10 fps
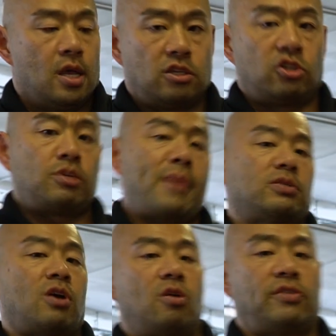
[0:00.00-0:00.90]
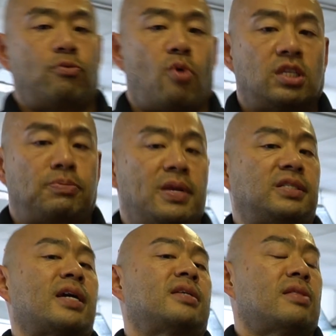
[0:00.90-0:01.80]
So you should be able to hold it for 1 split
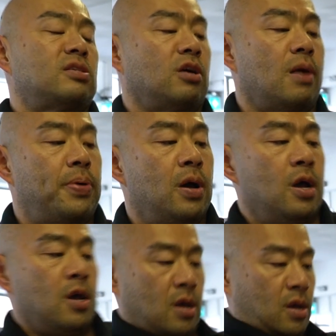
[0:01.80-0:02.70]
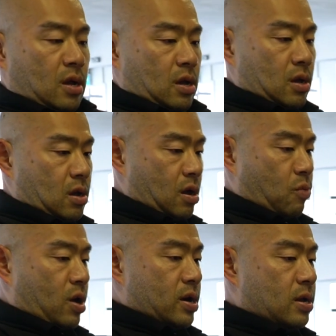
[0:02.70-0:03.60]
second at the top.
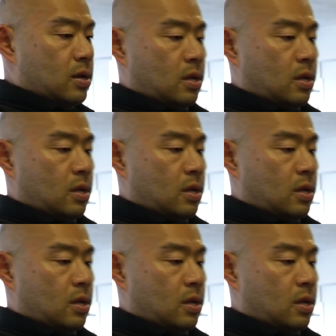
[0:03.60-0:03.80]
1,